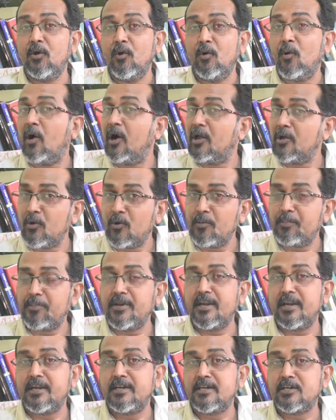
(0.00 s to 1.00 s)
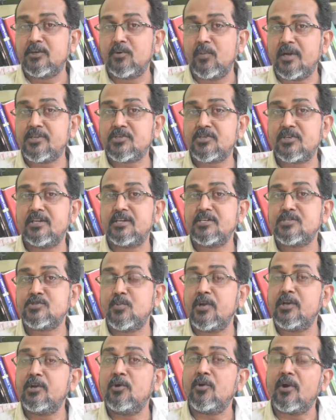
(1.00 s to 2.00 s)
An open-ended question is
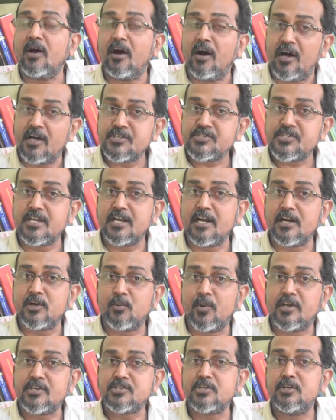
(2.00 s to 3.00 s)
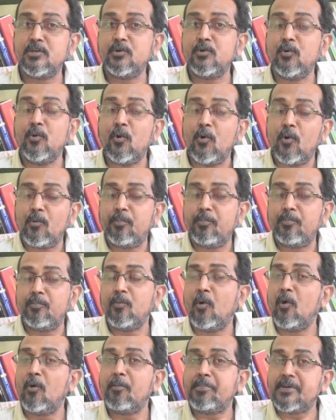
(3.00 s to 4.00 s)
when you're asking a question, you
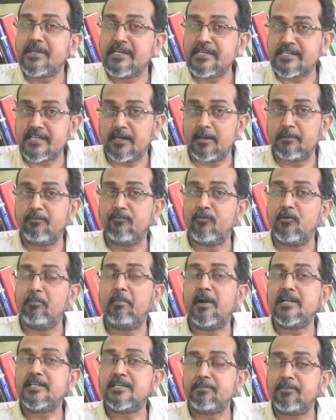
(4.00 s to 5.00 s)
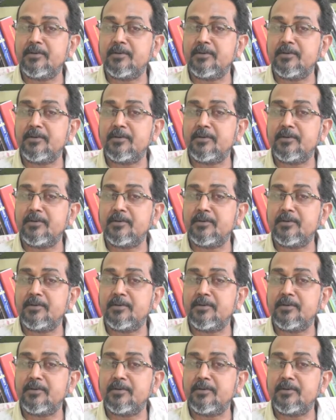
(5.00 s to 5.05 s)
open it up for multiple